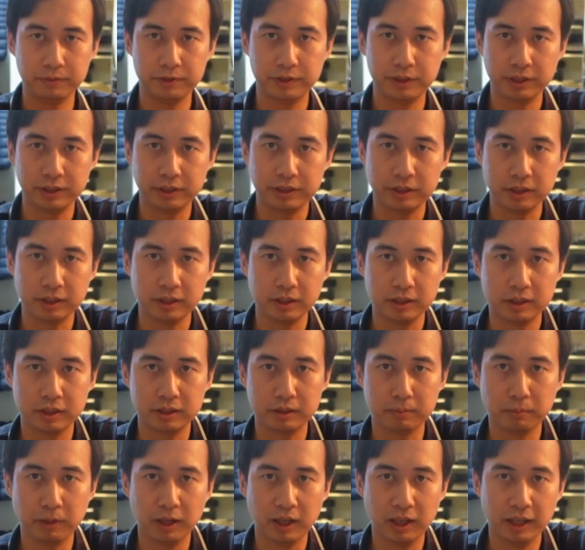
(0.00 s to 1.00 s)
This
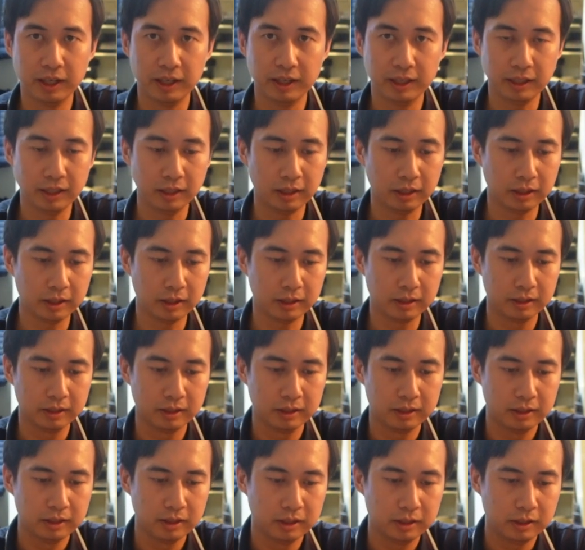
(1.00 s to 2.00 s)
is my,
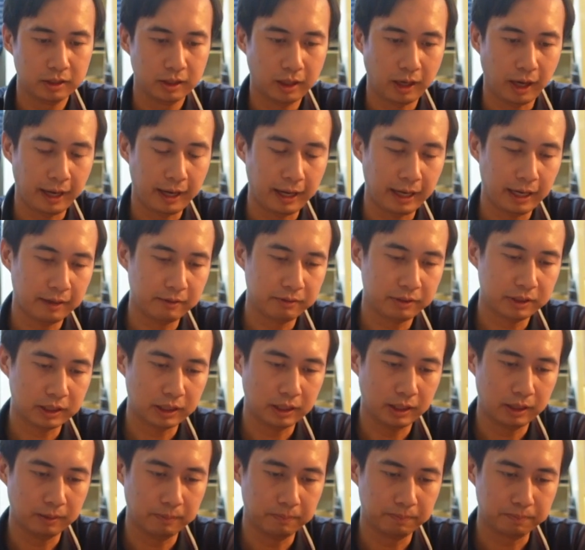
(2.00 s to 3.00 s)
I have
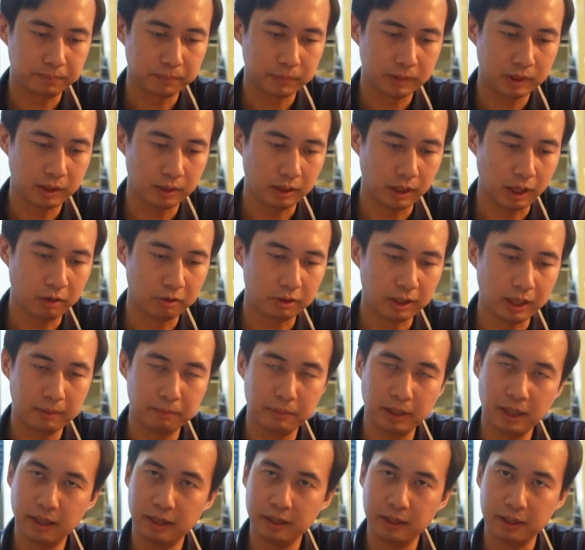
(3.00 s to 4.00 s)
some Lao
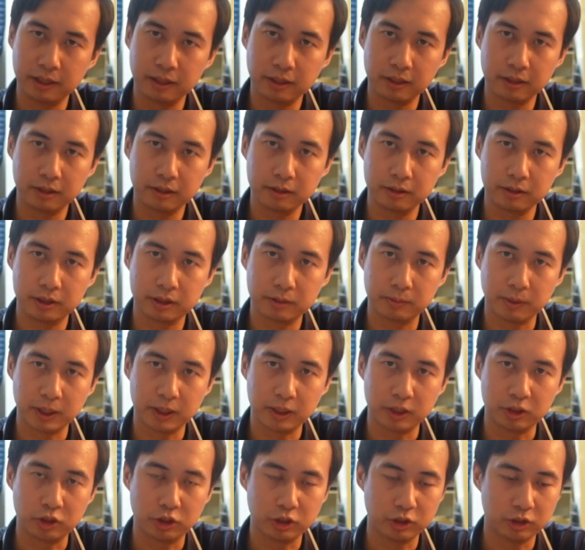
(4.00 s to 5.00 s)
Gama here,
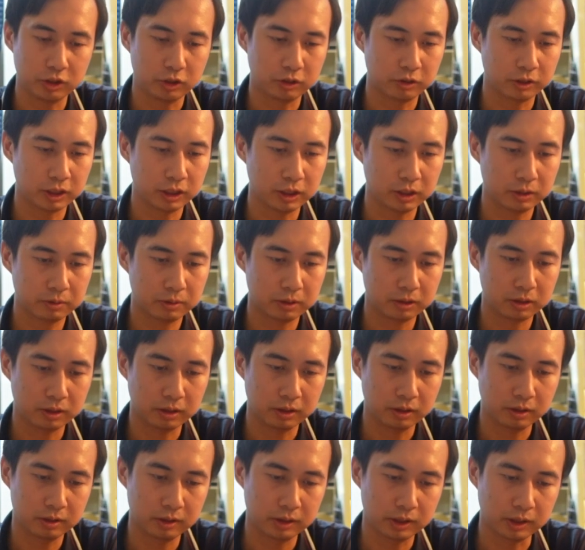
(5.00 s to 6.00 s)
spicy chili crisps,
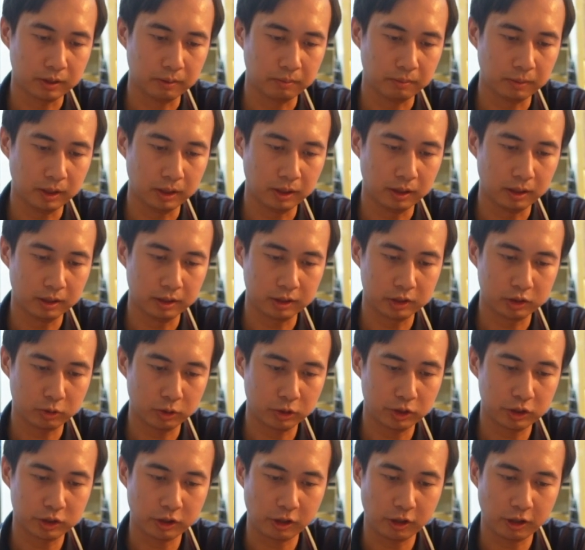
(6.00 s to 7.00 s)
some
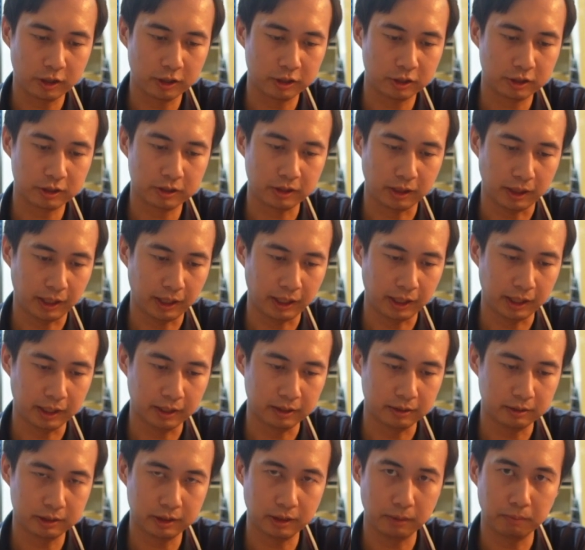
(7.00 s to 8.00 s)
soy sauce,
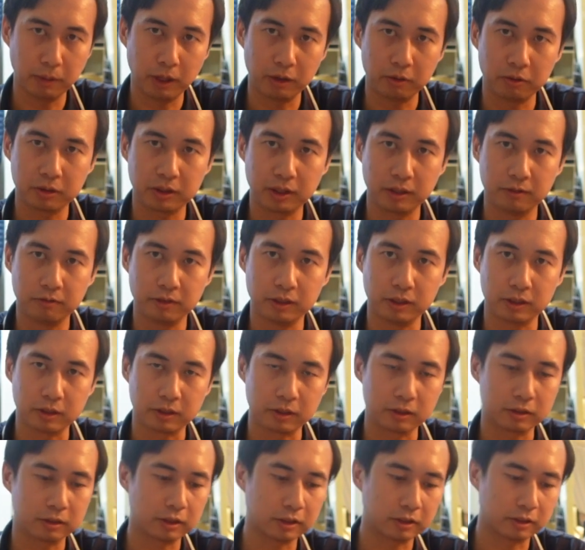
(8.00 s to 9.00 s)
and some Maruchan
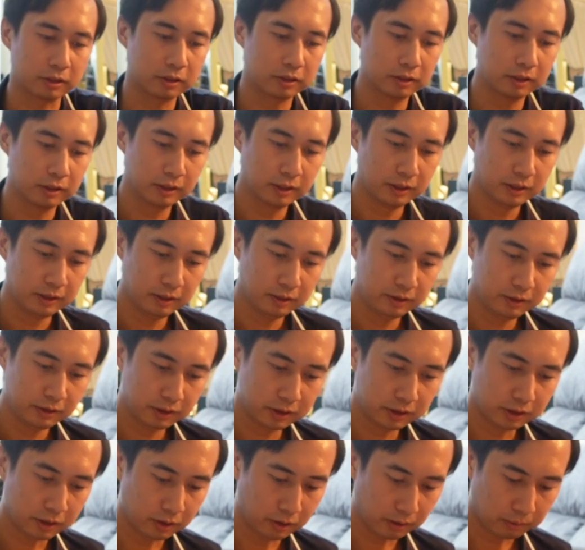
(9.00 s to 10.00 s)
vinegar in here.
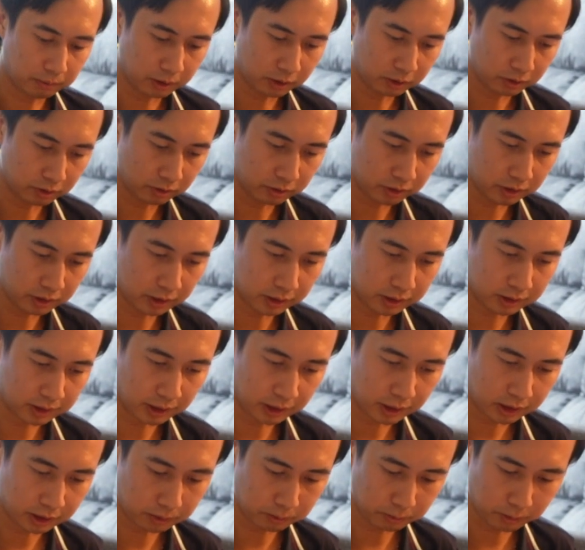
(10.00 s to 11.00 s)
So I'm going to use this
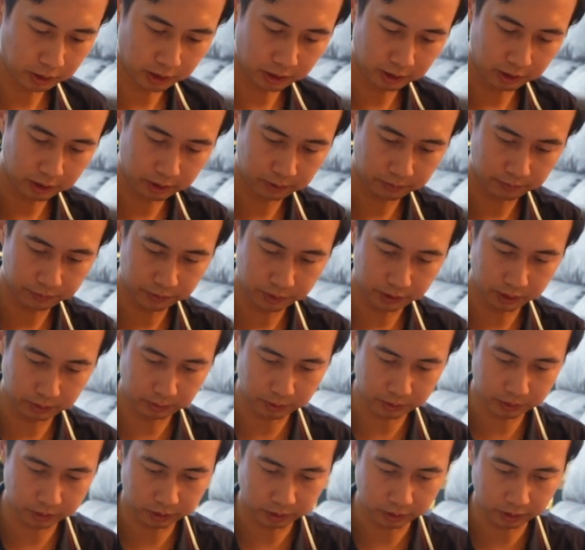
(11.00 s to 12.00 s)
as my
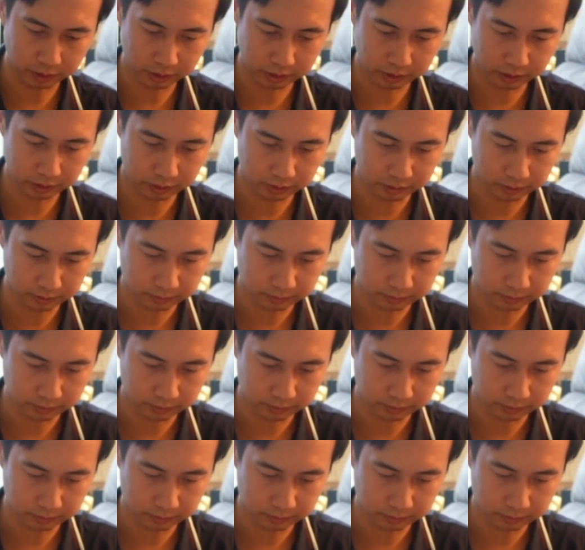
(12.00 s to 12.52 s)
dipping sauce.